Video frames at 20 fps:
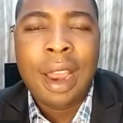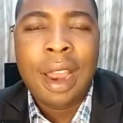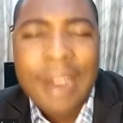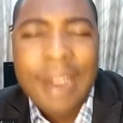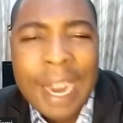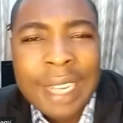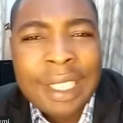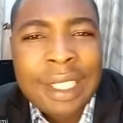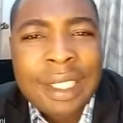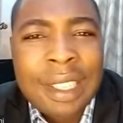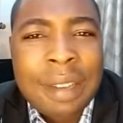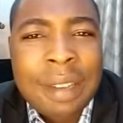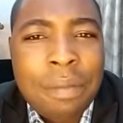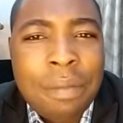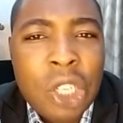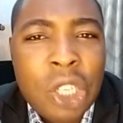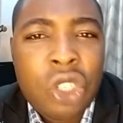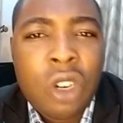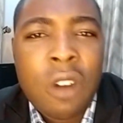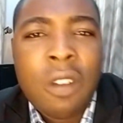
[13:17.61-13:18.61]
That is the
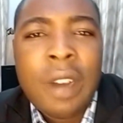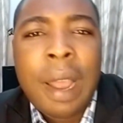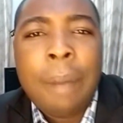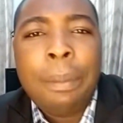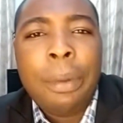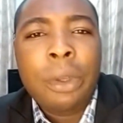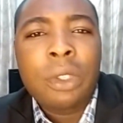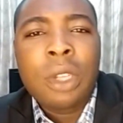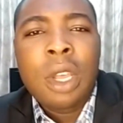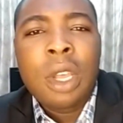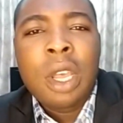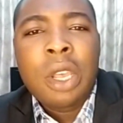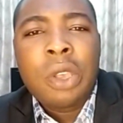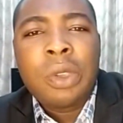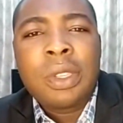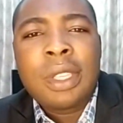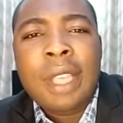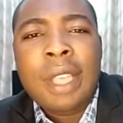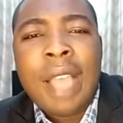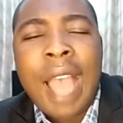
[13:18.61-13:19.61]
mystery of life. But you
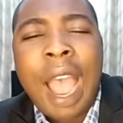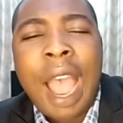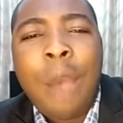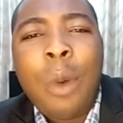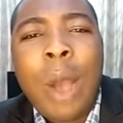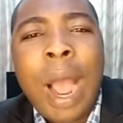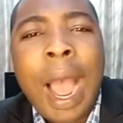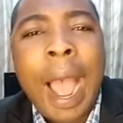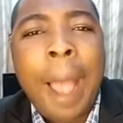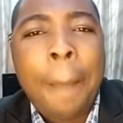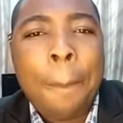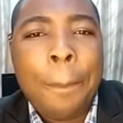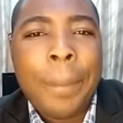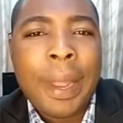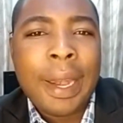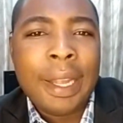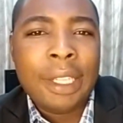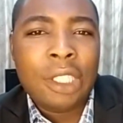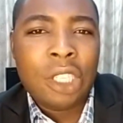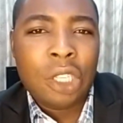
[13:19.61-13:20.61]
see, our
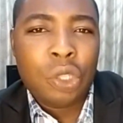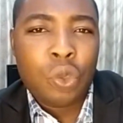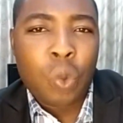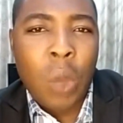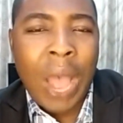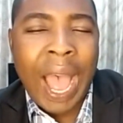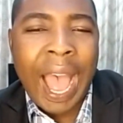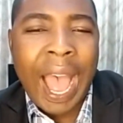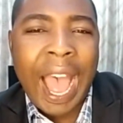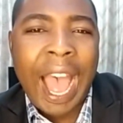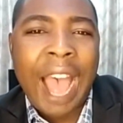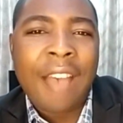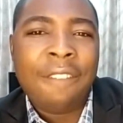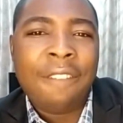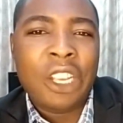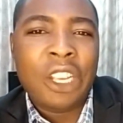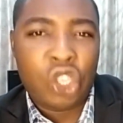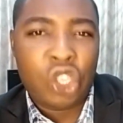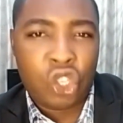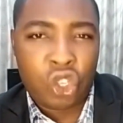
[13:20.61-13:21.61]
ability to have
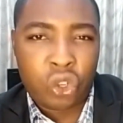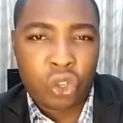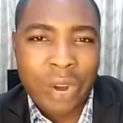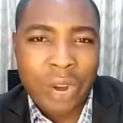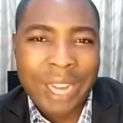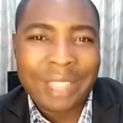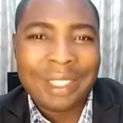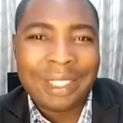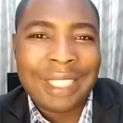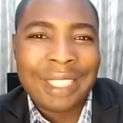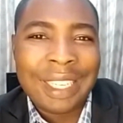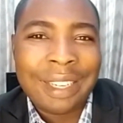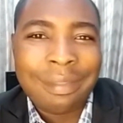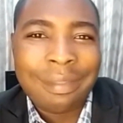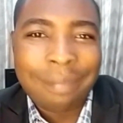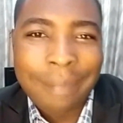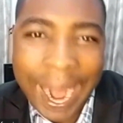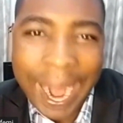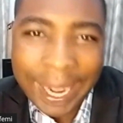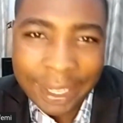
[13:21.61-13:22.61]
a strengthened
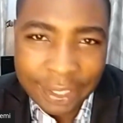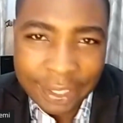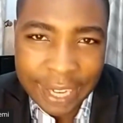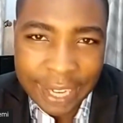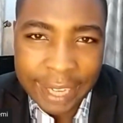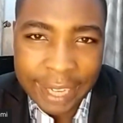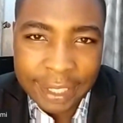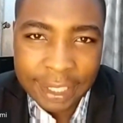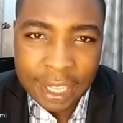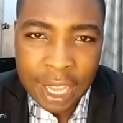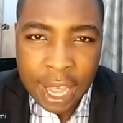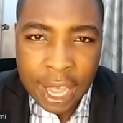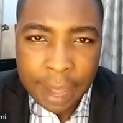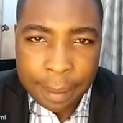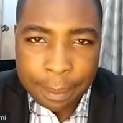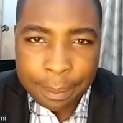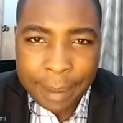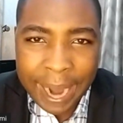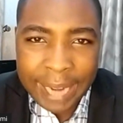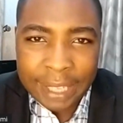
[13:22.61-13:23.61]
mindset
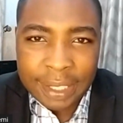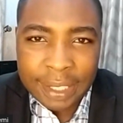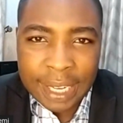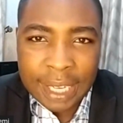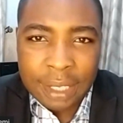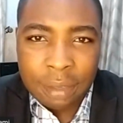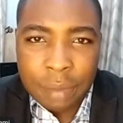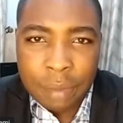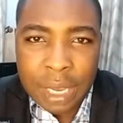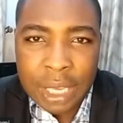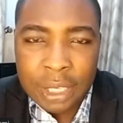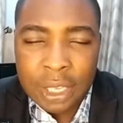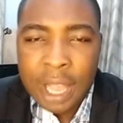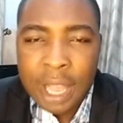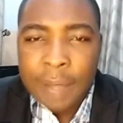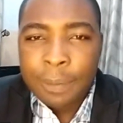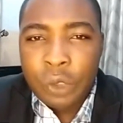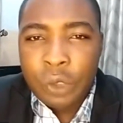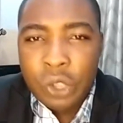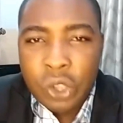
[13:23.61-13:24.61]
means
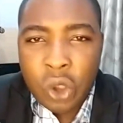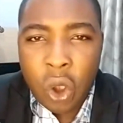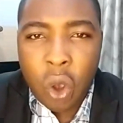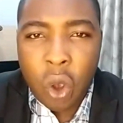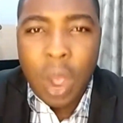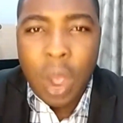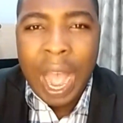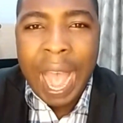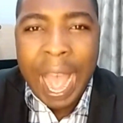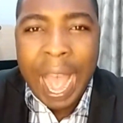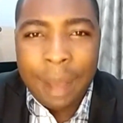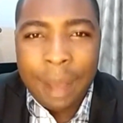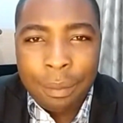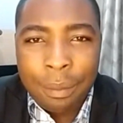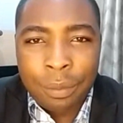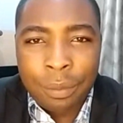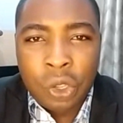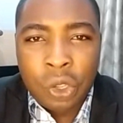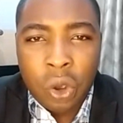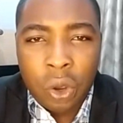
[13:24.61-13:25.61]

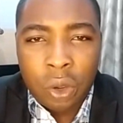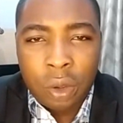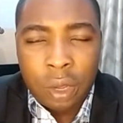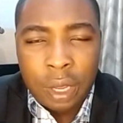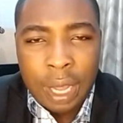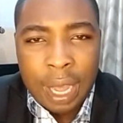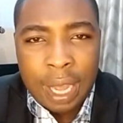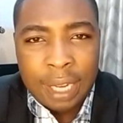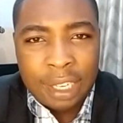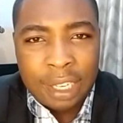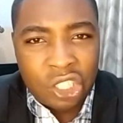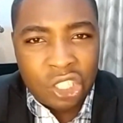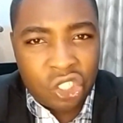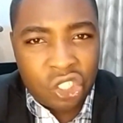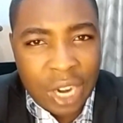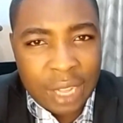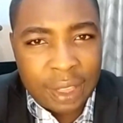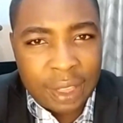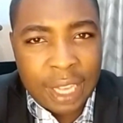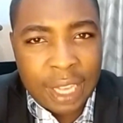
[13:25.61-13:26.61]
the
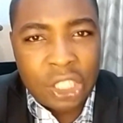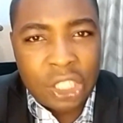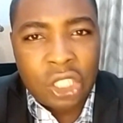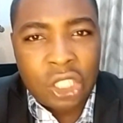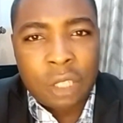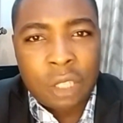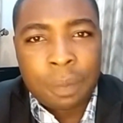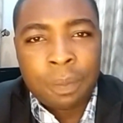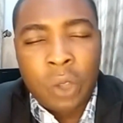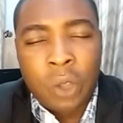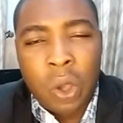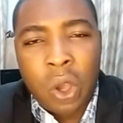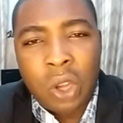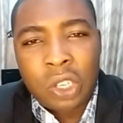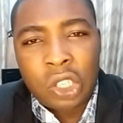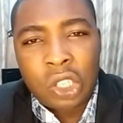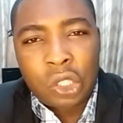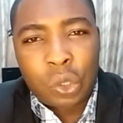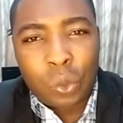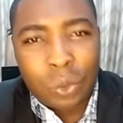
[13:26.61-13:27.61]
strategy or
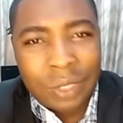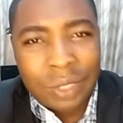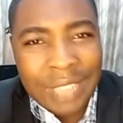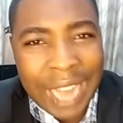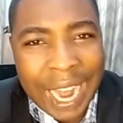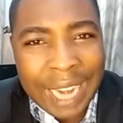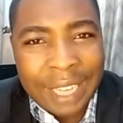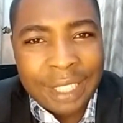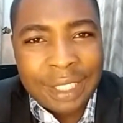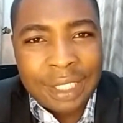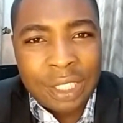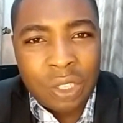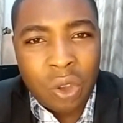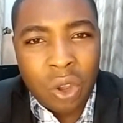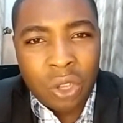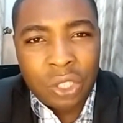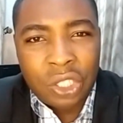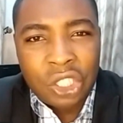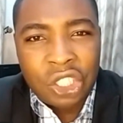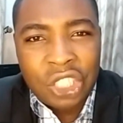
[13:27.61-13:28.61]
the totality
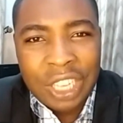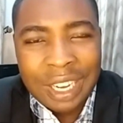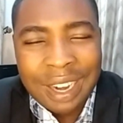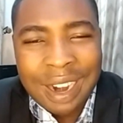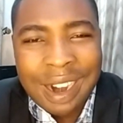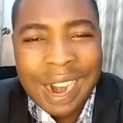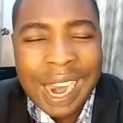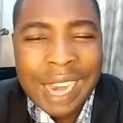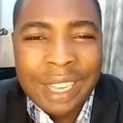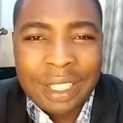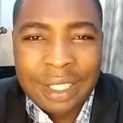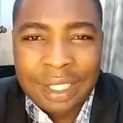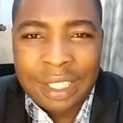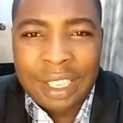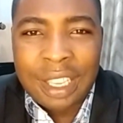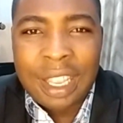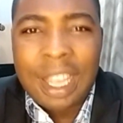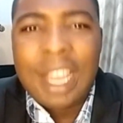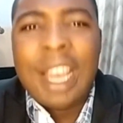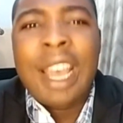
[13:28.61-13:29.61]
or the
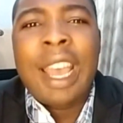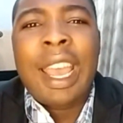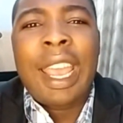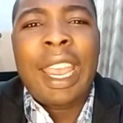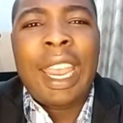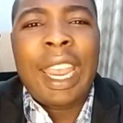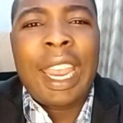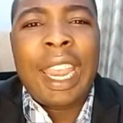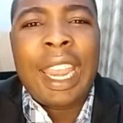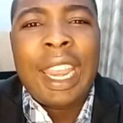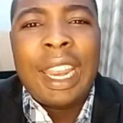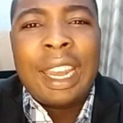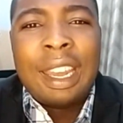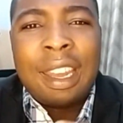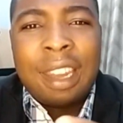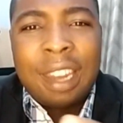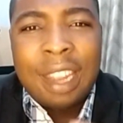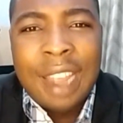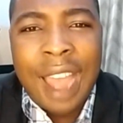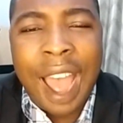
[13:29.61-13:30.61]
generality in
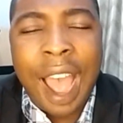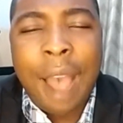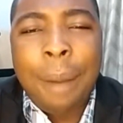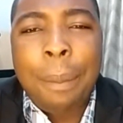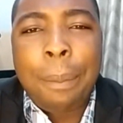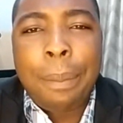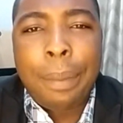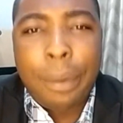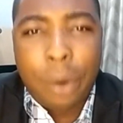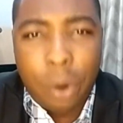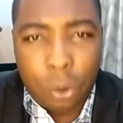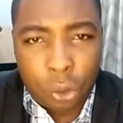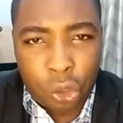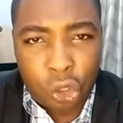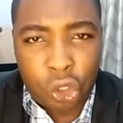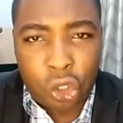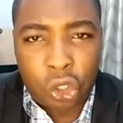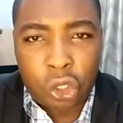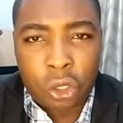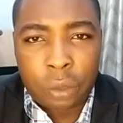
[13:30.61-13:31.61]
the
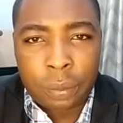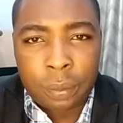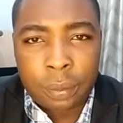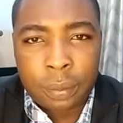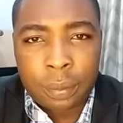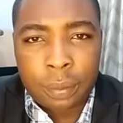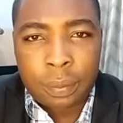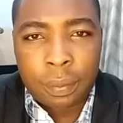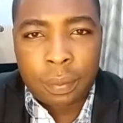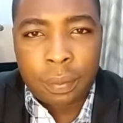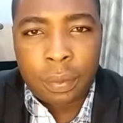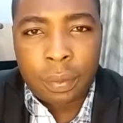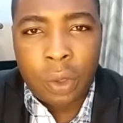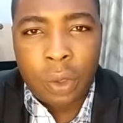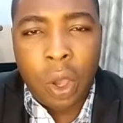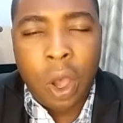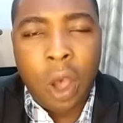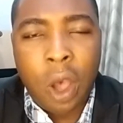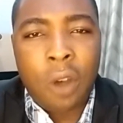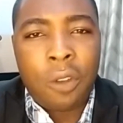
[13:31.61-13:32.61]
approach
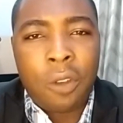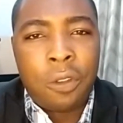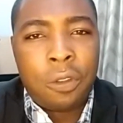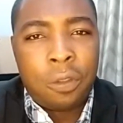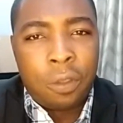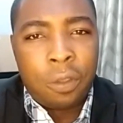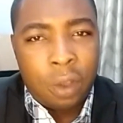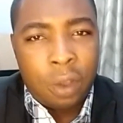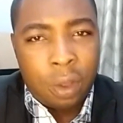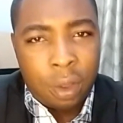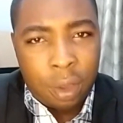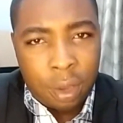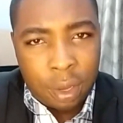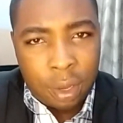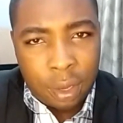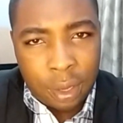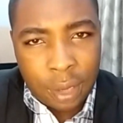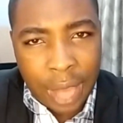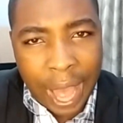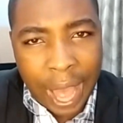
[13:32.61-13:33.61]
of
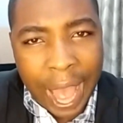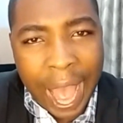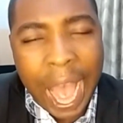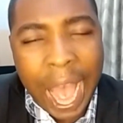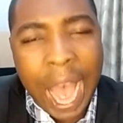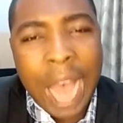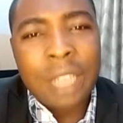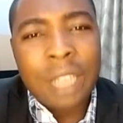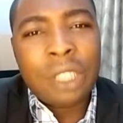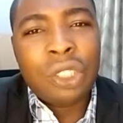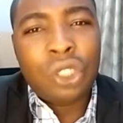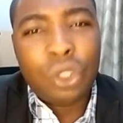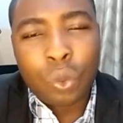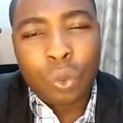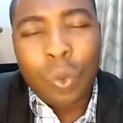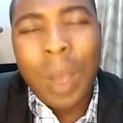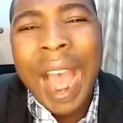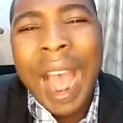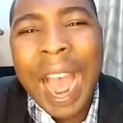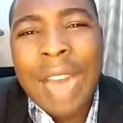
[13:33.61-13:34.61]
how
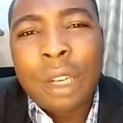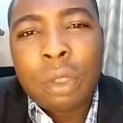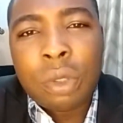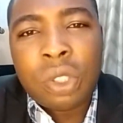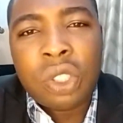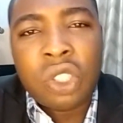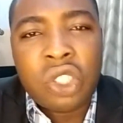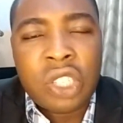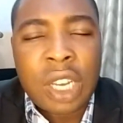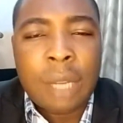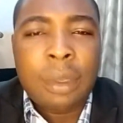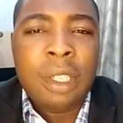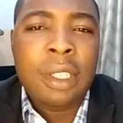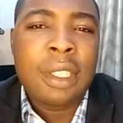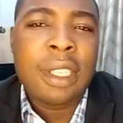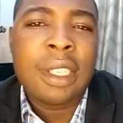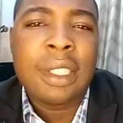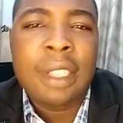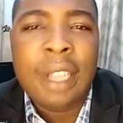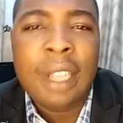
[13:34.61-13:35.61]
you handle
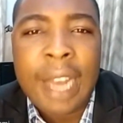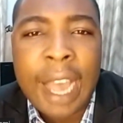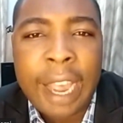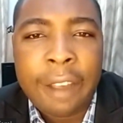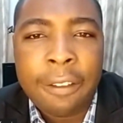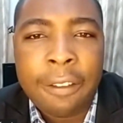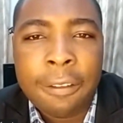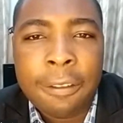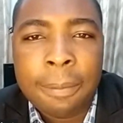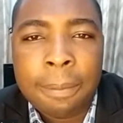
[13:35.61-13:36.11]
uncertainties in life.